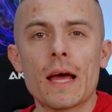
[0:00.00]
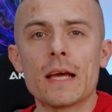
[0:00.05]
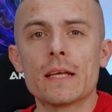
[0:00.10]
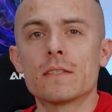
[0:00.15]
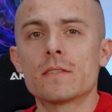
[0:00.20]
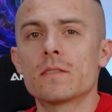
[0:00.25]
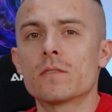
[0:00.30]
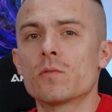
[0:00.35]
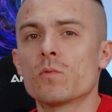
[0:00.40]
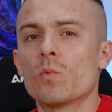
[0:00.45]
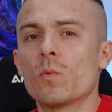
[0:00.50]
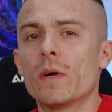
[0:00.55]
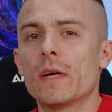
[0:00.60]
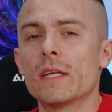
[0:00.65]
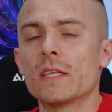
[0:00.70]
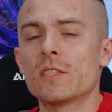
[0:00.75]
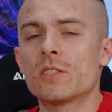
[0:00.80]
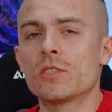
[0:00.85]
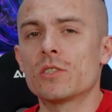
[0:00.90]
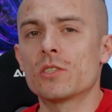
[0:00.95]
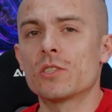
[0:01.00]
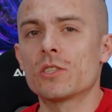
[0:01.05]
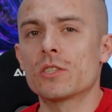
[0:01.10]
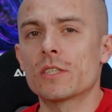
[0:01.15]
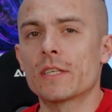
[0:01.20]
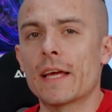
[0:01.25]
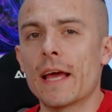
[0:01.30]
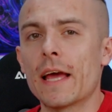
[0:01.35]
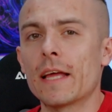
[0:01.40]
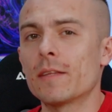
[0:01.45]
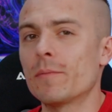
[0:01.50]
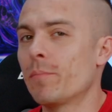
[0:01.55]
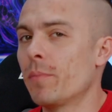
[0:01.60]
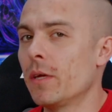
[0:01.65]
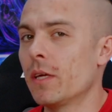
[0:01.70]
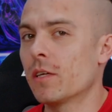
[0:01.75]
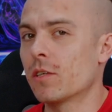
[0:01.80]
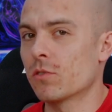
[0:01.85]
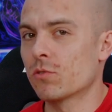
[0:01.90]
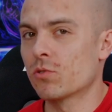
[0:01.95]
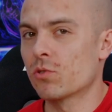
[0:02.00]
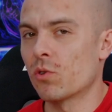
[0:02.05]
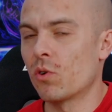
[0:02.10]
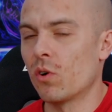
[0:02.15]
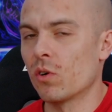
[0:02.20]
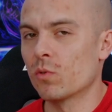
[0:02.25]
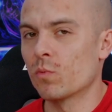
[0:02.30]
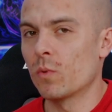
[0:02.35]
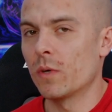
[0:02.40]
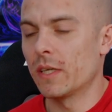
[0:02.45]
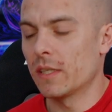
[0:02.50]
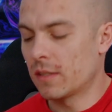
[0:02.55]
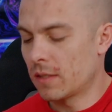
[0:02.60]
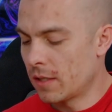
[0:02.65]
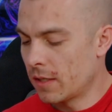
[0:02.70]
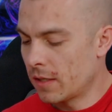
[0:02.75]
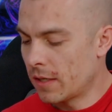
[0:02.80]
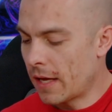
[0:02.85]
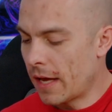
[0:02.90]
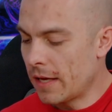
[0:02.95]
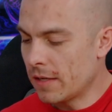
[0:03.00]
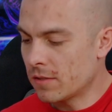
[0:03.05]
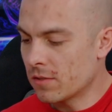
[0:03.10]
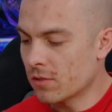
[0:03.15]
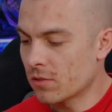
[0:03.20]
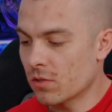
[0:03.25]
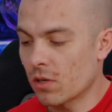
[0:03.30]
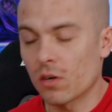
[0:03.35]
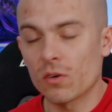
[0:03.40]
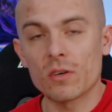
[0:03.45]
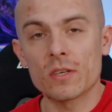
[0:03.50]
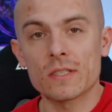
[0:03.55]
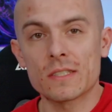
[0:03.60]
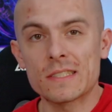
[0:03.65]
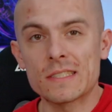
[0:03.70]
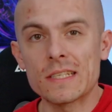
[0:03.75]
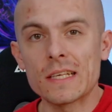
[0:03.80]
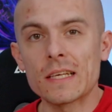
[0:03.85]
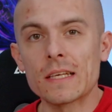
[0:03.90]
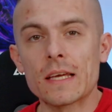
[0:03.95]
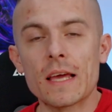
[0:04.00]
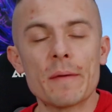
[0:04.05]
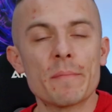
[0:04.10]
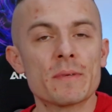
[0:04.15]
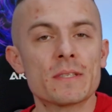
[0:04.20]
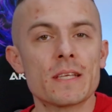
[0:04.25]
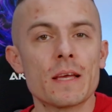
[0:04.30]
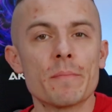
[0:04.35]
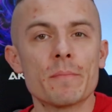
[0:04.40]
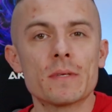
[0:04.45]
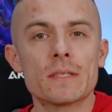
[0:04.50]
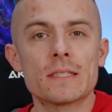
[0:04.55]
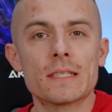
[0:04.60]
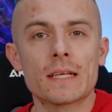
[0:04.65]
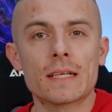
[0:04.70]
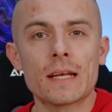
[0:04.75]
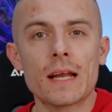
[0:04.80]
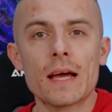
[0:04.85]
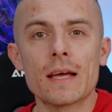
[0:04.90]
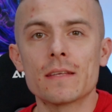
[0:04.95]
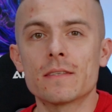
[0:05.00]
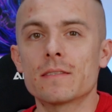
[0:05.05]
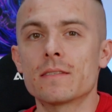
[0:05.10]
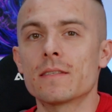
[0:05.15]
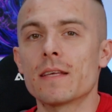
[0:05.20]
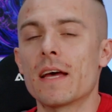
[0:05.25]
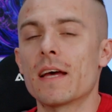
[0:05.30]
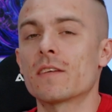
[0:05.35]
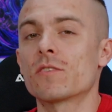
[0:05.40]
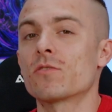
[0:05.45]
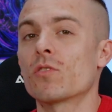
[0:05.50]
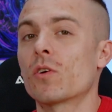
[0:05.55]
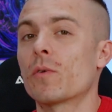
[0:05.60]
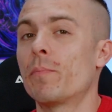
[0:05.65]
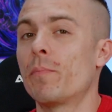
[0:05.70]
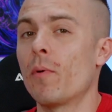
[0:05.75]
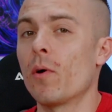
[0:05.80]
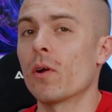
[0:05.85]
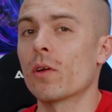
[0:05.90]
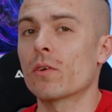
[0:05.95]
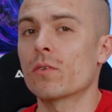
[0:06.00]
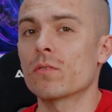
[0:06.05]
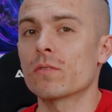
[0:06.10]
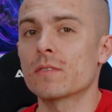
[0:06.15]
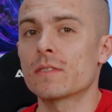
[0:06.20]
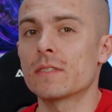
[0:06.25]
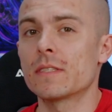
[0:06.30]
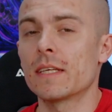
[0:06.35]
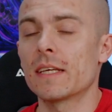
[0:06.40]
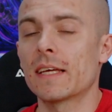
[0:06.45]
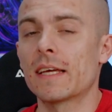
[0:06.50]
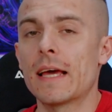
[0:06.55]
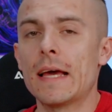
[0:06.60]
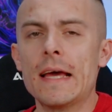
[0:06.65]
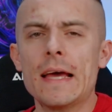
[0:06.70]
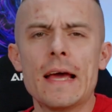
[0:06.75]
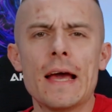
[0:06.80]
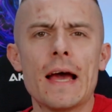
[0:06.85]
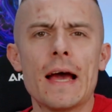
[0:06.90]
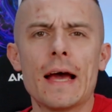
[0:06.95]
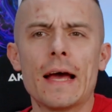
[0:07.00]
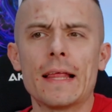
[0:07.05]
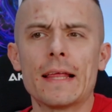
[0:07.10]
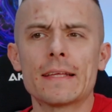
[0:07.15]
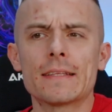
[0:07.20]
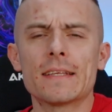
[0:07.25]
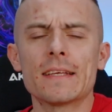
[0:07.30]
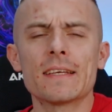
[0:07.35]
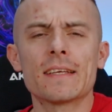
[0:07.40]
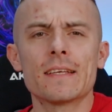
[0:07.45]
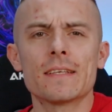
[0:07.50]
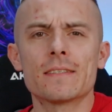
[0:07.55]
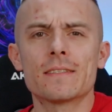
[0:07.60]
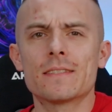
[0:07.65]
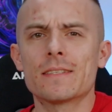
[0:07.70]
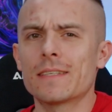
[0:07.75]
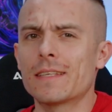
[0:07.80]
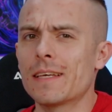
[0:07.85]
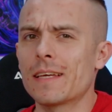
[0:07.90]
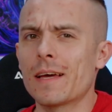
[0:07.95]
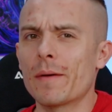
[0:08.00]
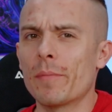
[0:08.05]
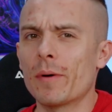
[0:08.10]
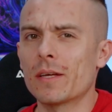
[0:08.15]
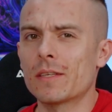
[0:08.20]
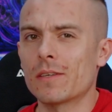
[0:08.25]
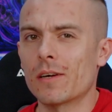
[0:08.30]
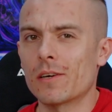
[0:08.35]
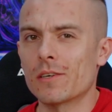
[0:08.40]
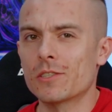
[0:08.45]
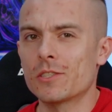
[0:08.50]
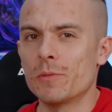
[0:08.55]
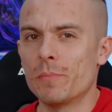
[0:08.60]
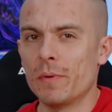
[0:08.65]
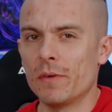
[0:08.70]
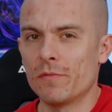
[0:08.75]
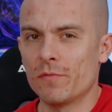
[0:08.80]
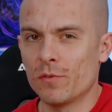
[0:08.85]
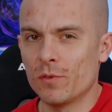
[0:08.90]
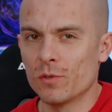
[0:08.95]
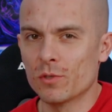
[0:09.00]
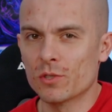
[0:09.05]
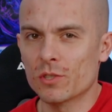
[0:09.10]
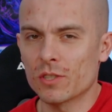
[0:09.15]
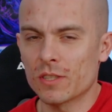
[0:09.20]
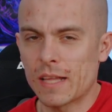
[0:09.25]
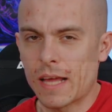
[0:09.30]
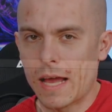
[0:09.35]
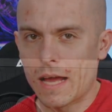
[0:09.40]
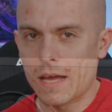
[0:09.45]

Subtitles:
lights which can be controlled with ASUS Aura Sync, MSI Mystic Lights, ASRock Polychrome Sync, and I think it's Gigabyte RGB Fusion